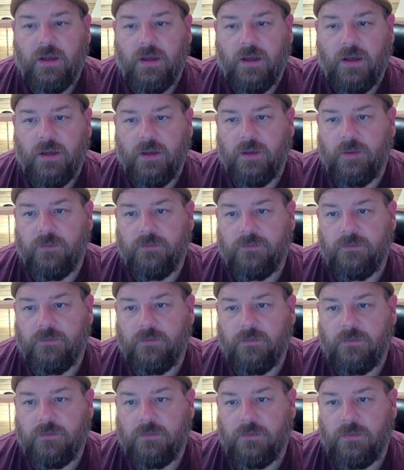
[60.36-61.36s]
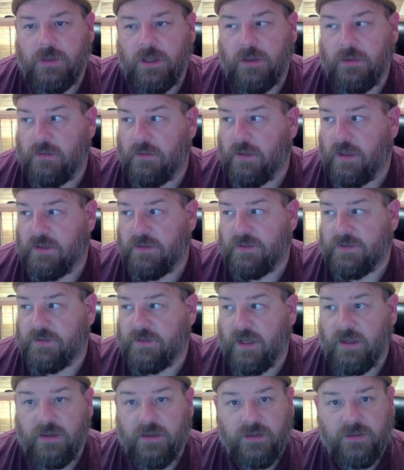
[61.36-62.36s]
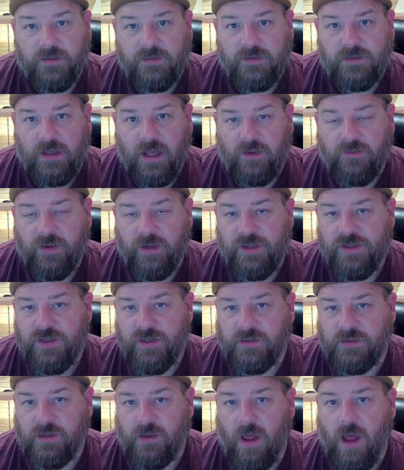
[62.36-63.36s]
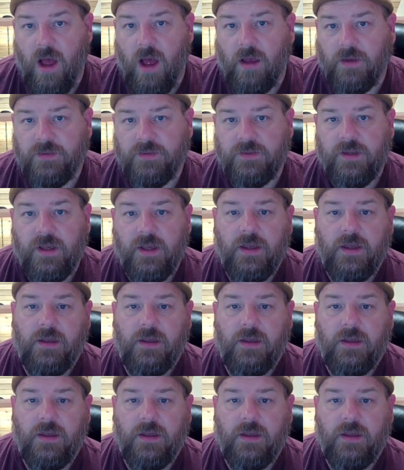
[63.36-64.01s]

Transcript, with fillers: Um, you know, it doesn't say that his salvation's lost